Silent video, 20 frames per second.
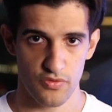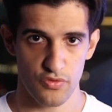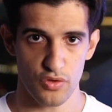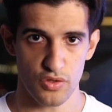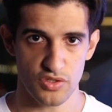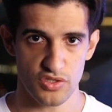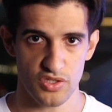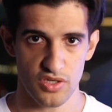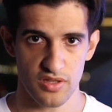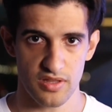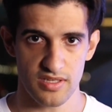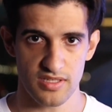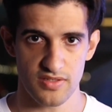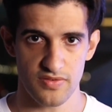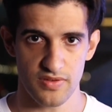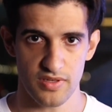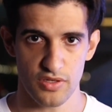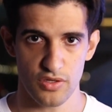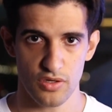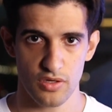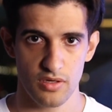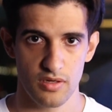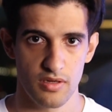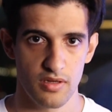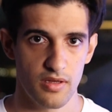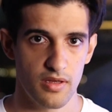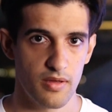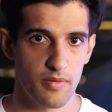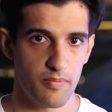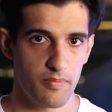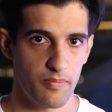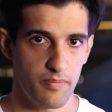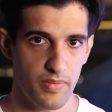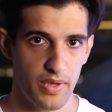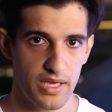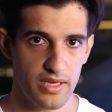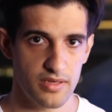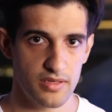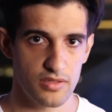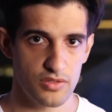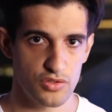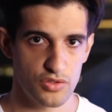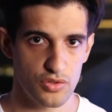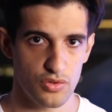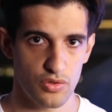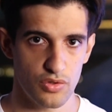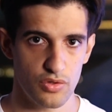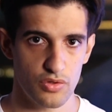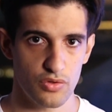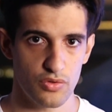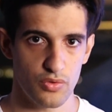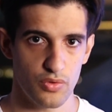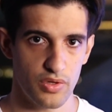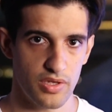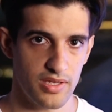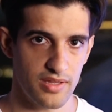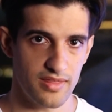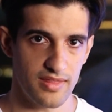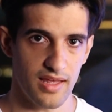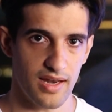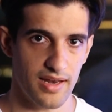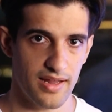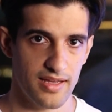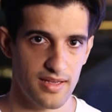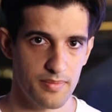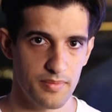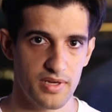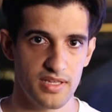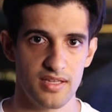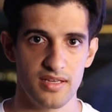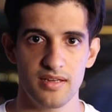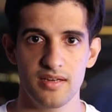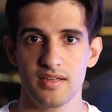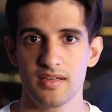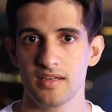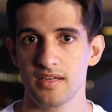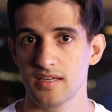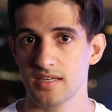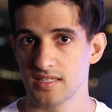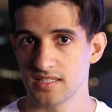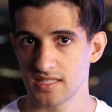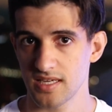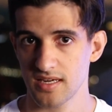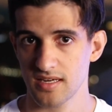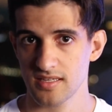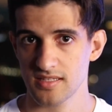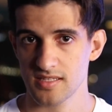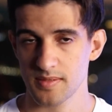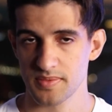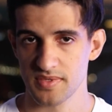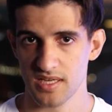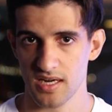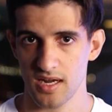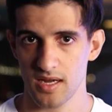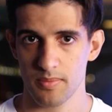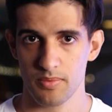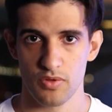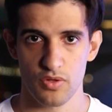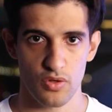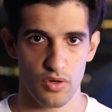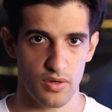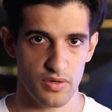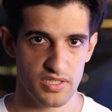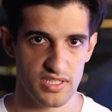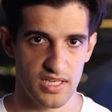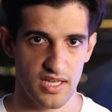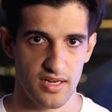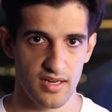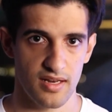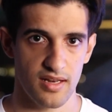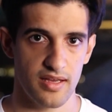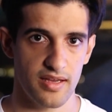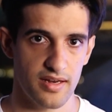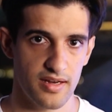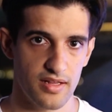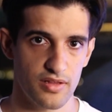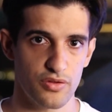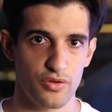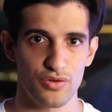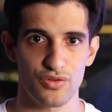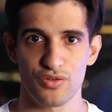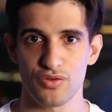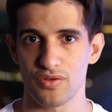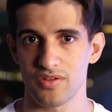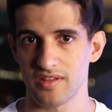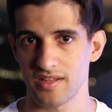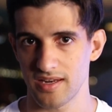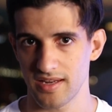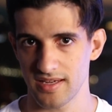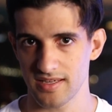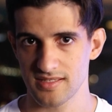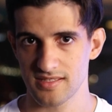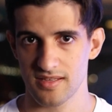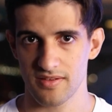you enjoyed this video, make sure to hit the like button, share and subscribe to our channel, and I'll talk to you in the next